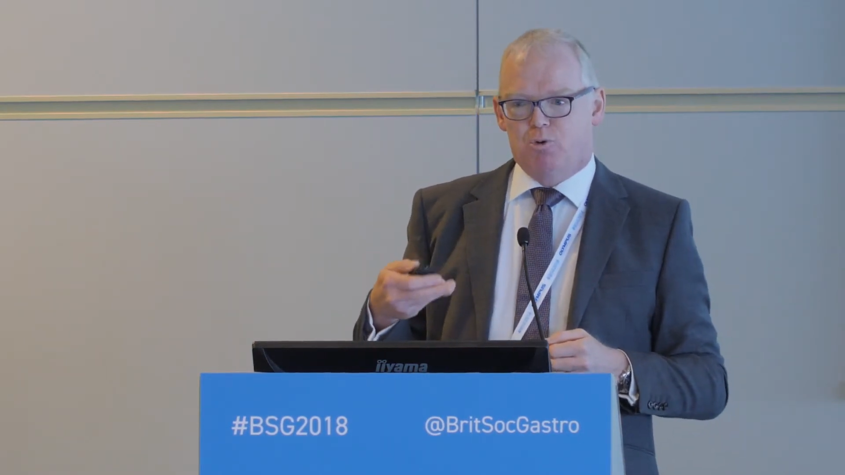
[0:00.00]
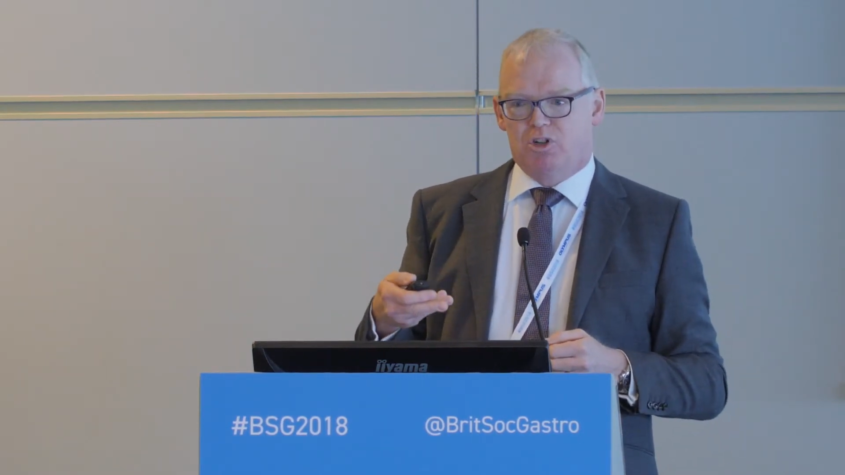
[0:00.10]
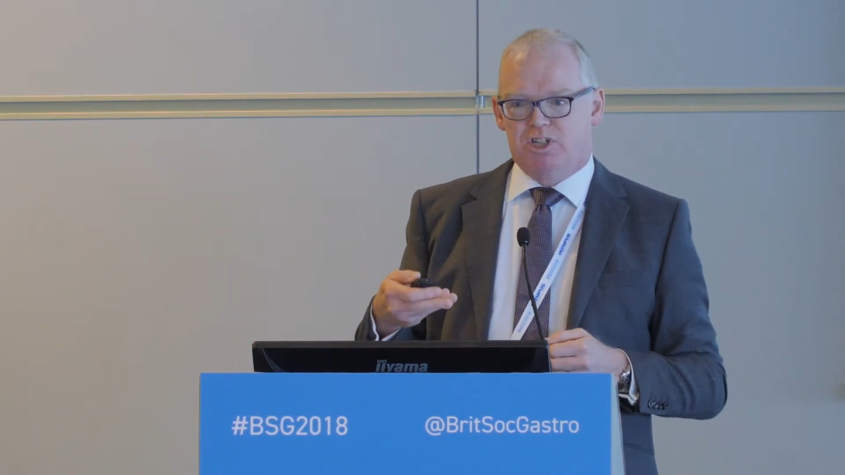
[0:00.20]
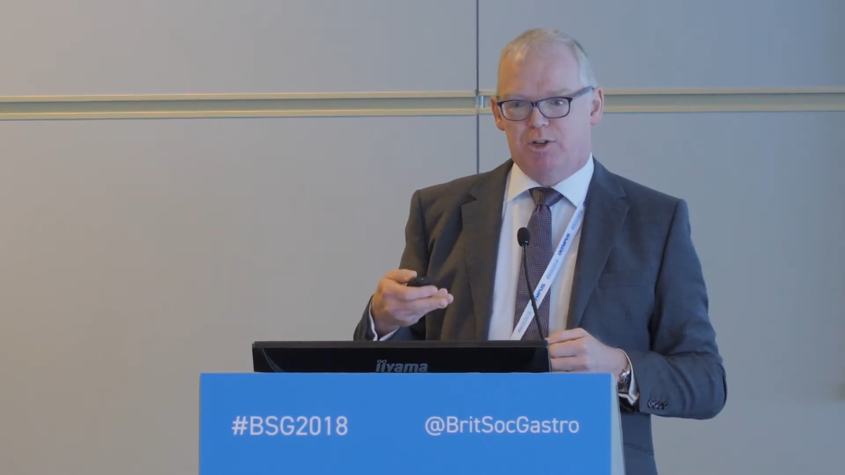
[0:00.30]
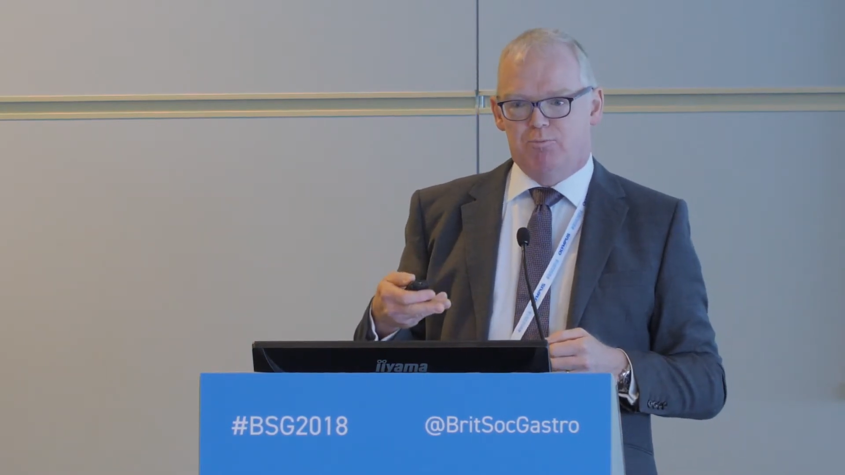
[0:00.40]

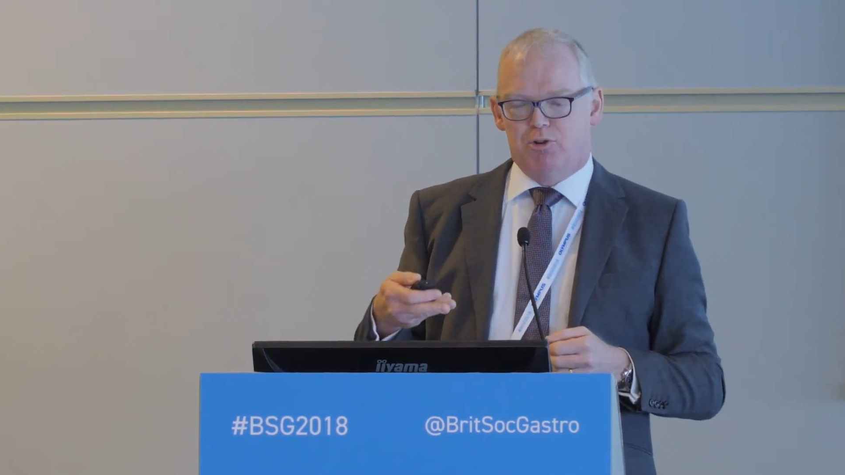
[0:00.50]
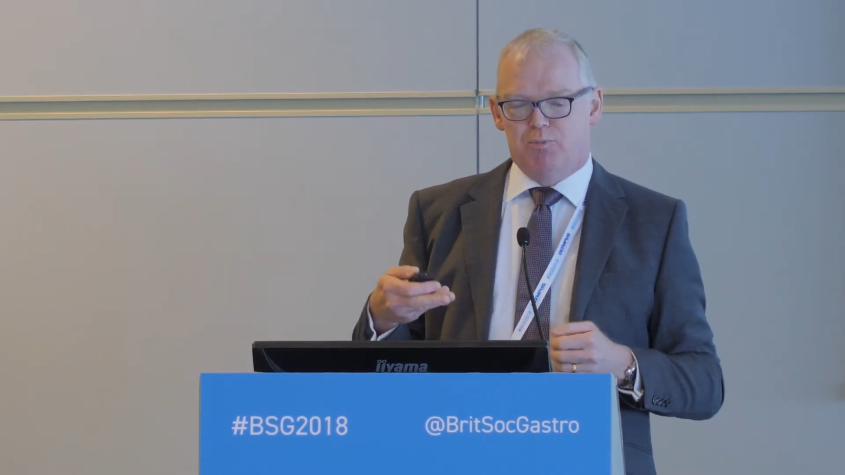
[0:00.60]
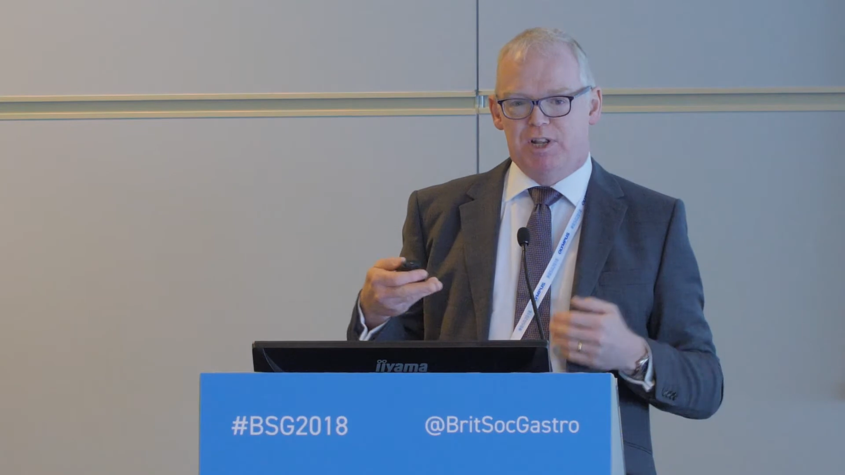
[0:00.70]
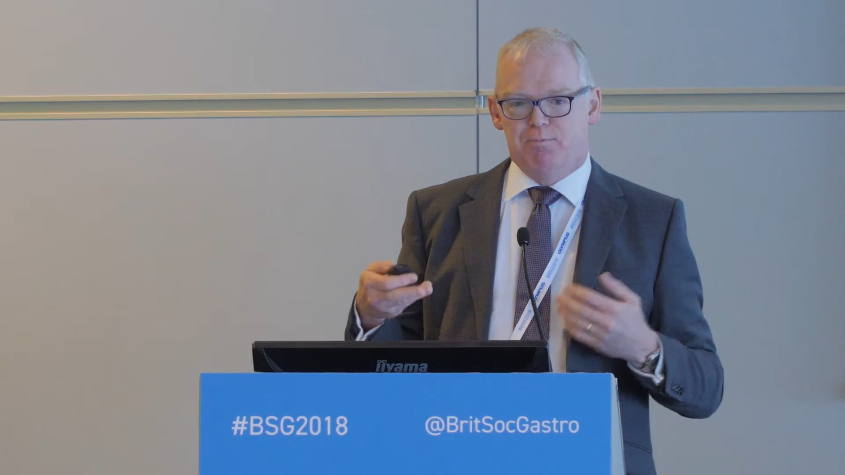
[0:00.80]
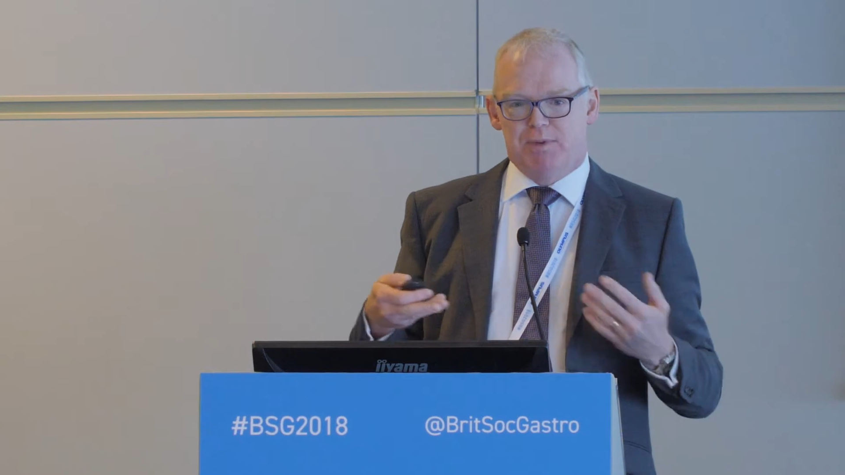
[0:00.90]
quality
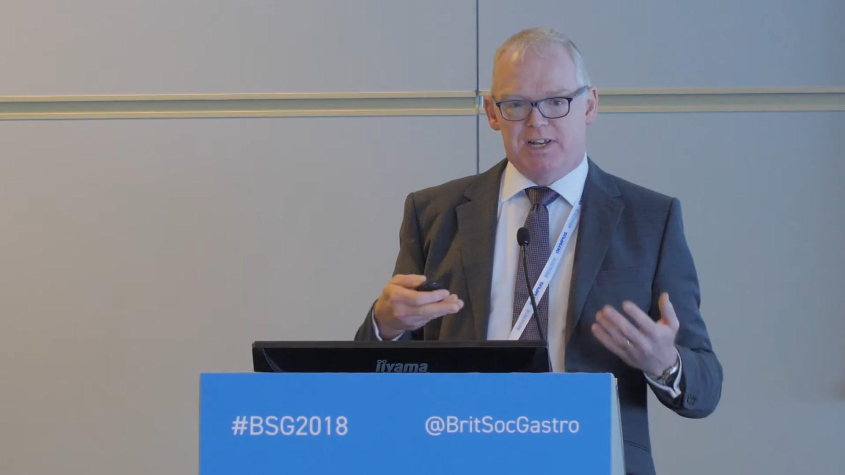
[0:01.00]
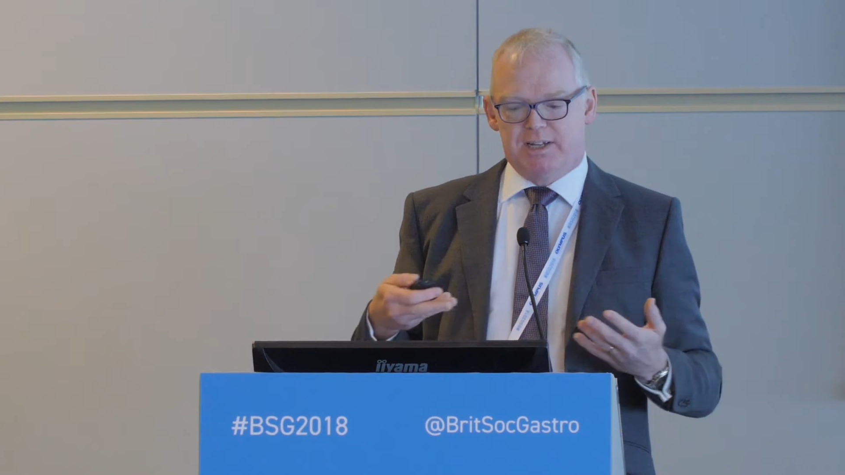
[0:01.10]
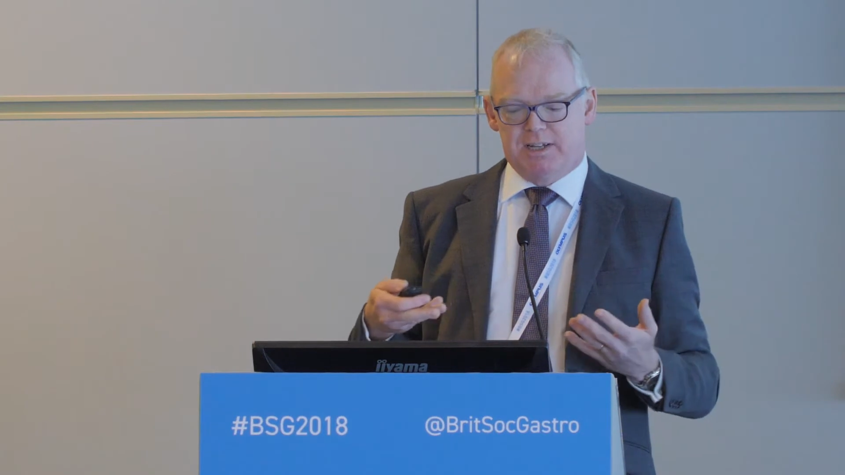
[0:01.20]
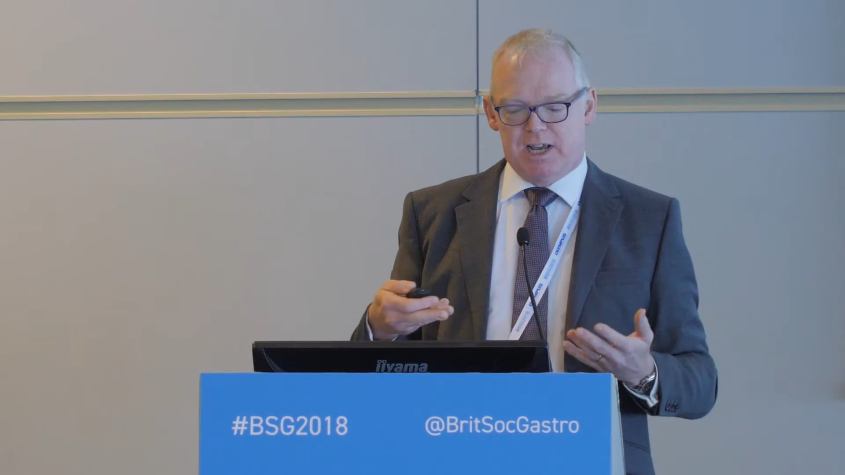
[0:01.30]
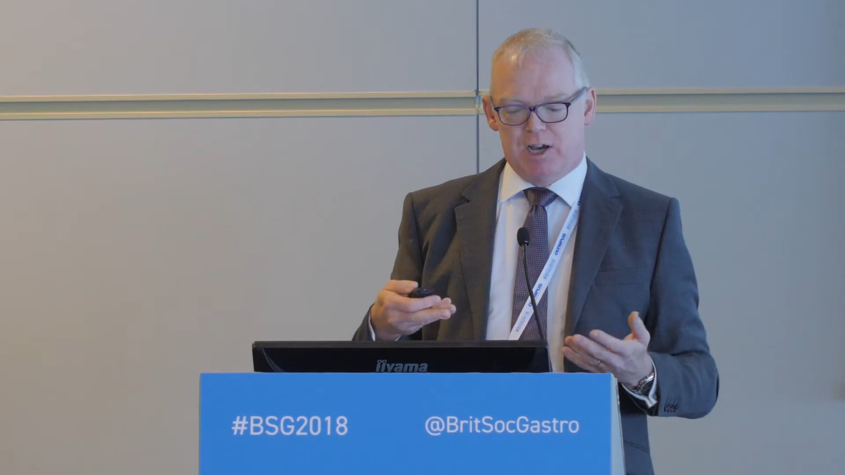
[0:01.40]
improvement
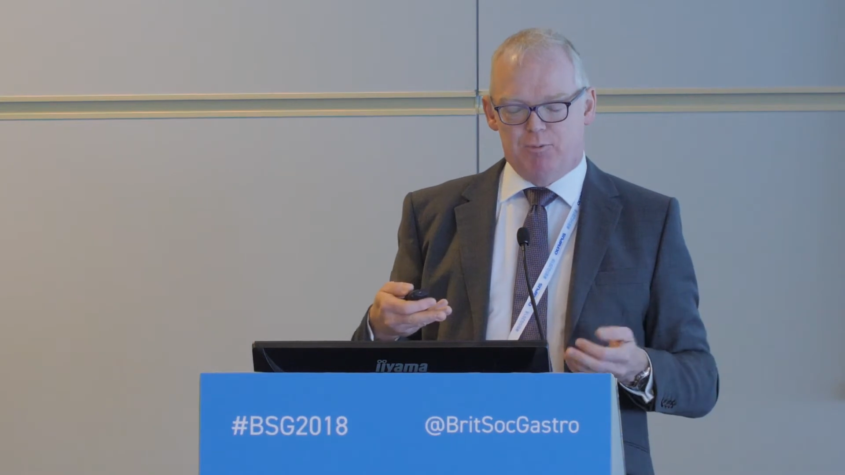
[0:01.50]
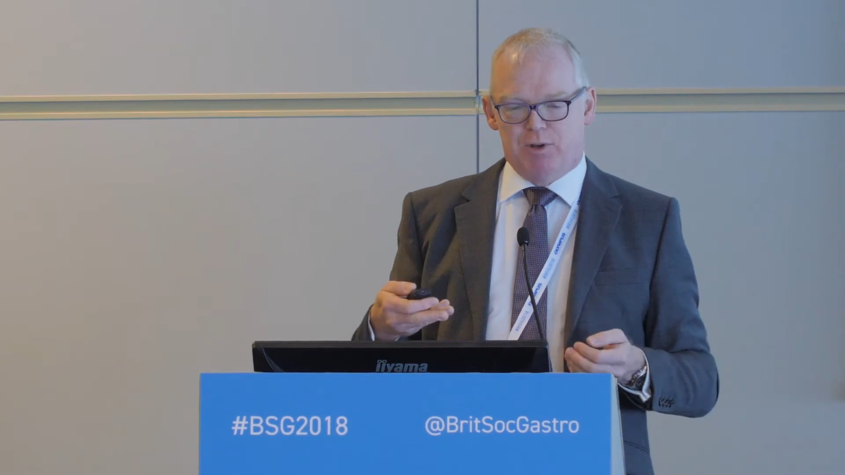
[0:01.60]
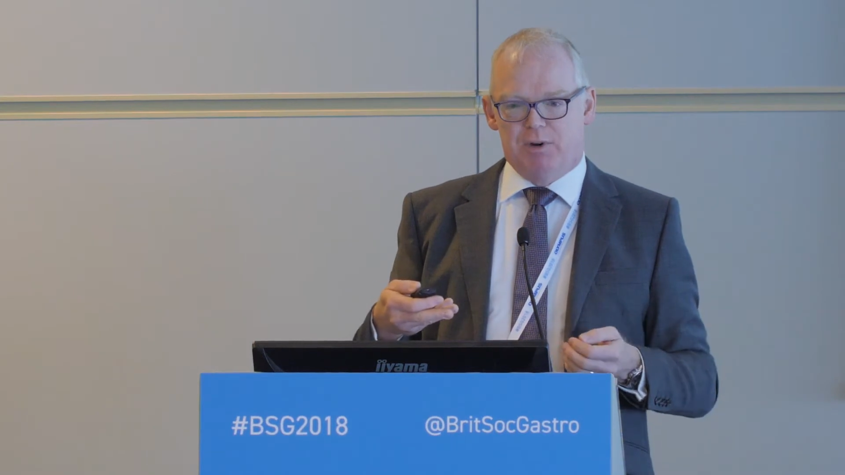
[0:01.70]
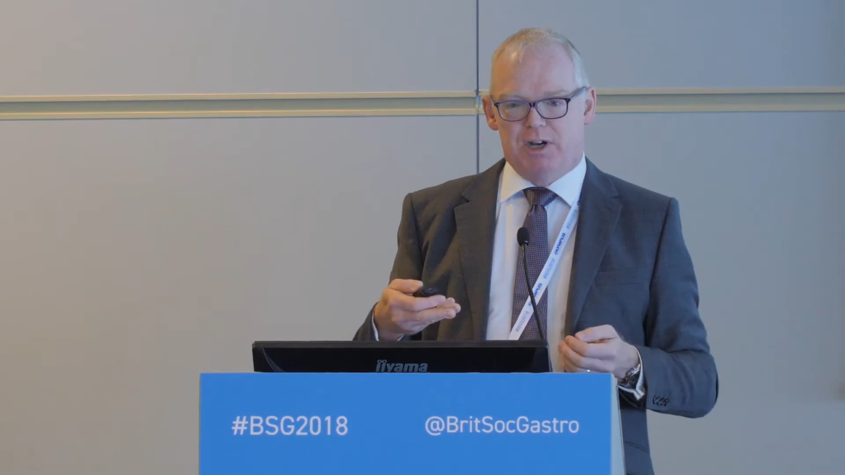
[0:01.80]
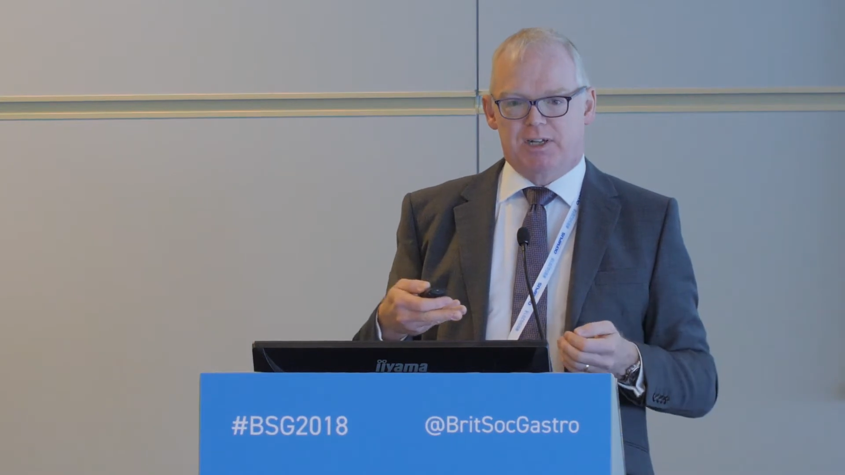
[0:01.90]
embedded in how we
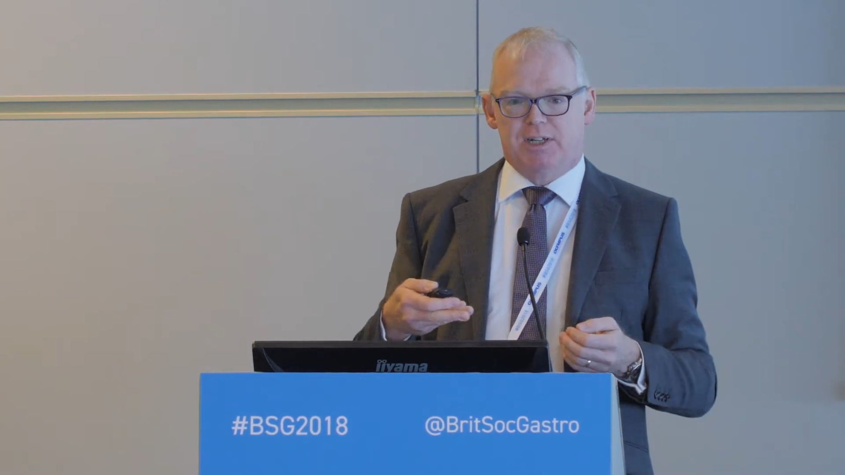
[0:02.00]
work,